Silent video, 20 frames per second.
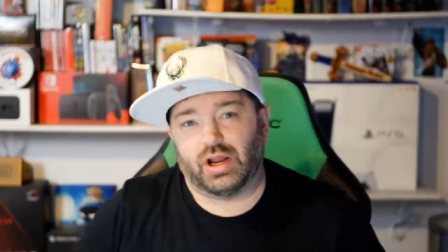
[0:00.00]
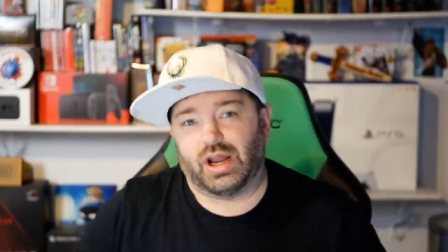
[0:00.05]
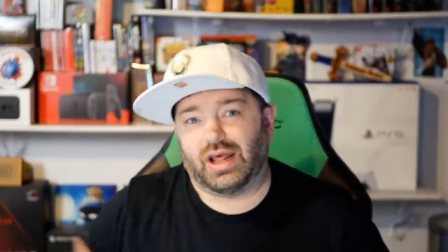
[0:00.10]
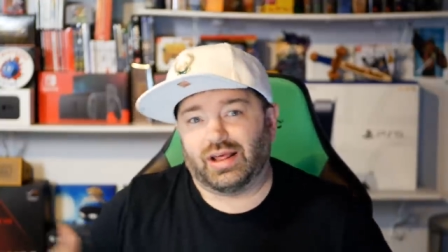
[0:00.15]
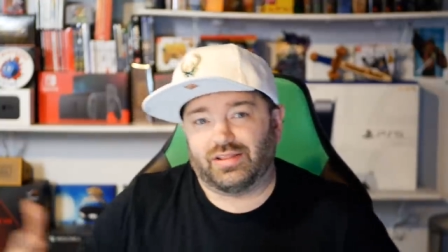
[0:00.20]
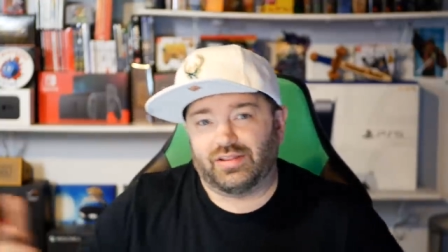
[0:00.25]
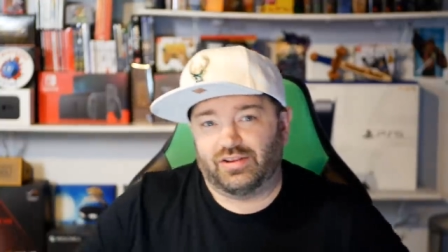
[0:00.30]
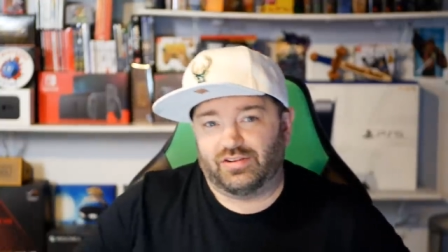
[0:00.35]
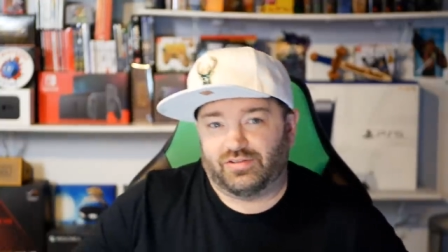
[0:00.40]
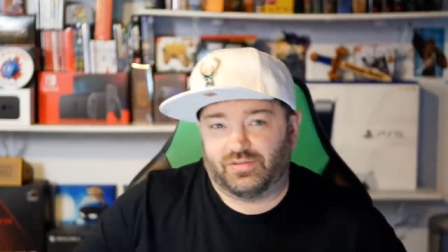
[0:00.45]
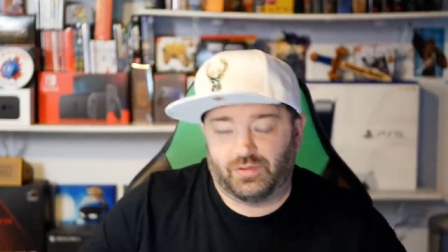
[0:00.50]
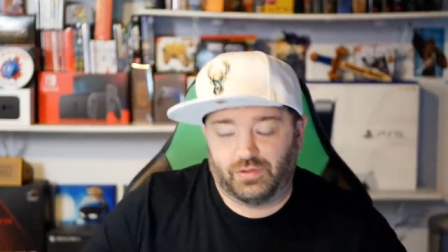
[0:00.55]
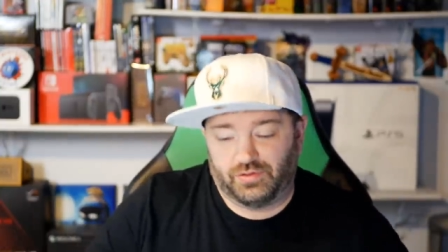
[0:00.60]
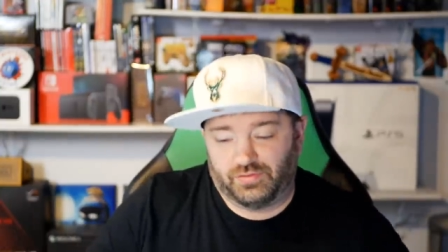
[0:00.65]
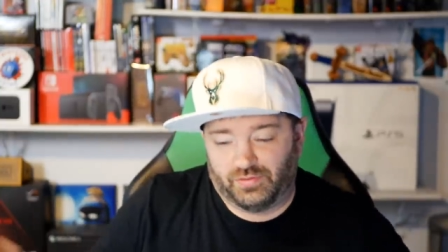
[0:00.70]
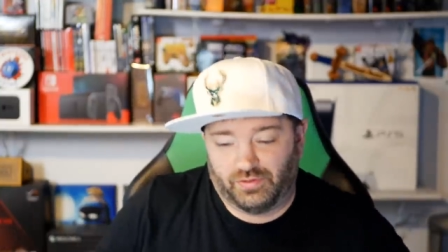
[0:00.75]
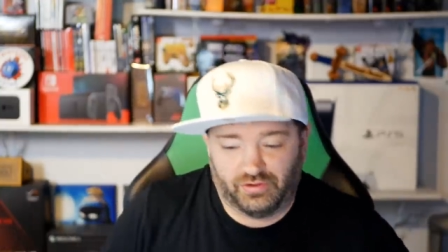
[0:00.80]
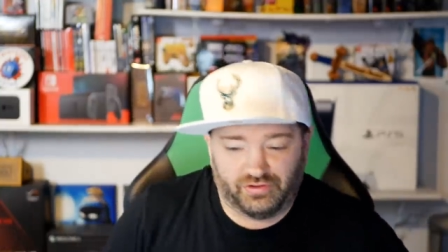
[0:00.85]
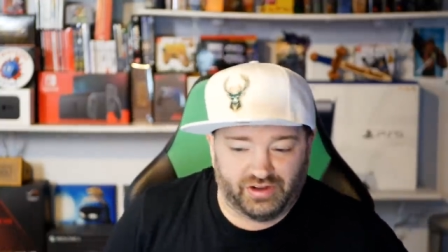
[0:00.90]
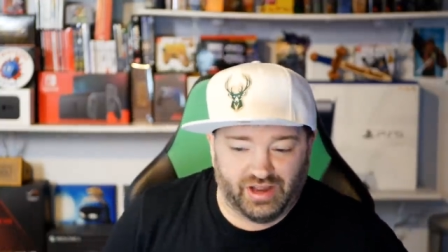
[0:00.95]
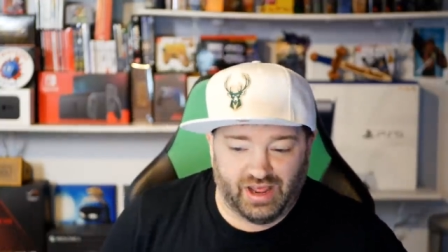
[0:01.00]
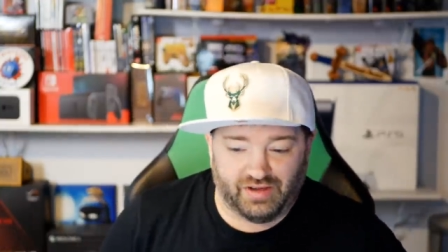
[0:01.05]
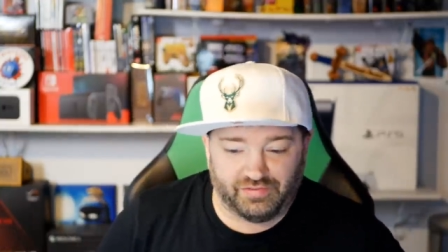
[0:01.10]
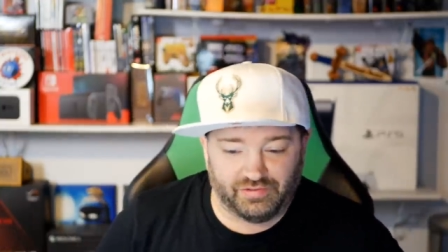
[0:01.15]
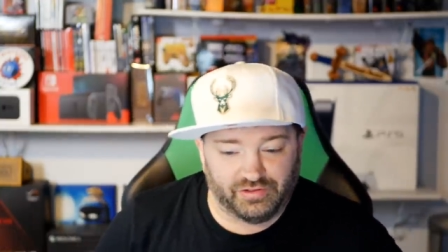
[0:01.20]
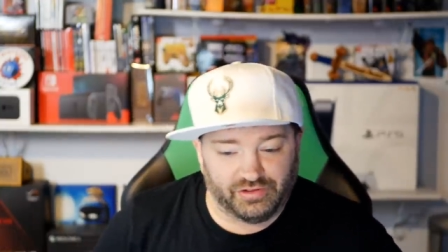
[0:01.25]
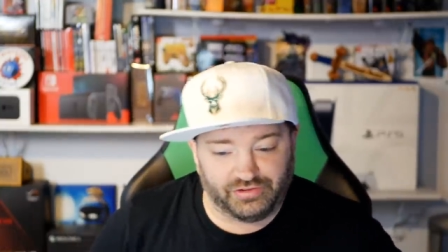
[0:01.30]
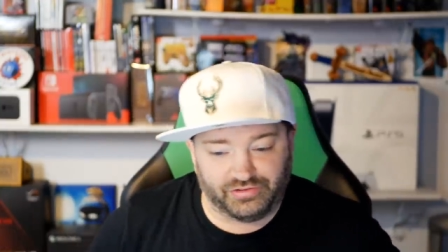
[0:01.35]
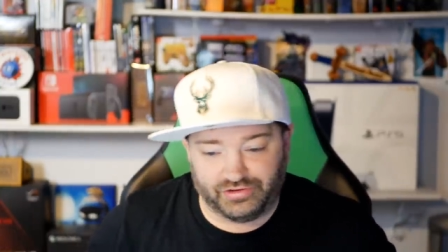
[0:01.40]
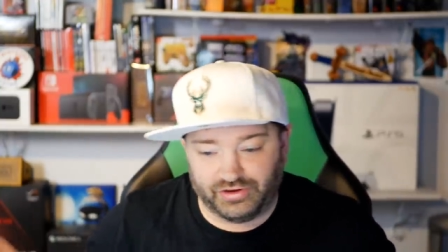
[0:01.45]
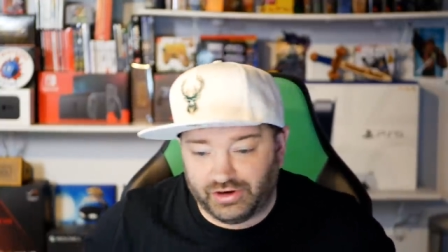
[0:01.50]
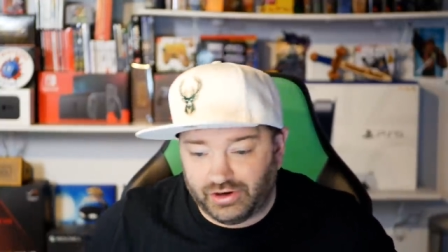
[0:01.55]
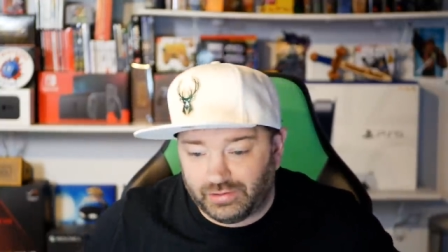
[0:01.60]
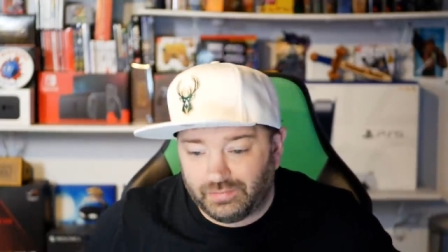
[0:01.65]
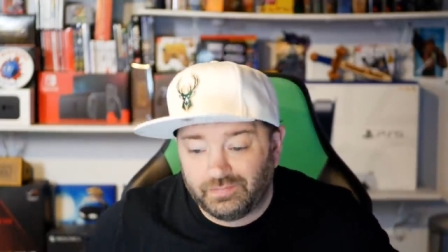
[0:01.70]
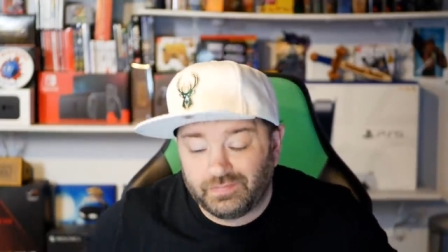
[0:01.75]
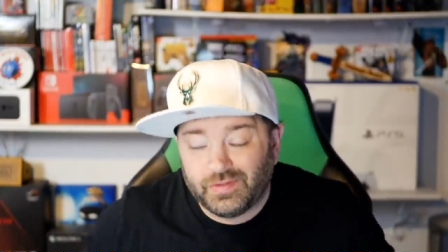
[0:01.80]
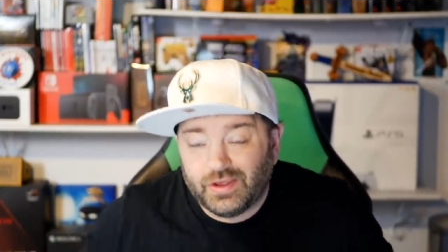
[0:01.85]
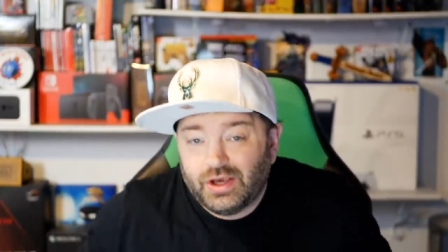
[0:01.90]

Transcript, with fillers: at least for the first half of this year.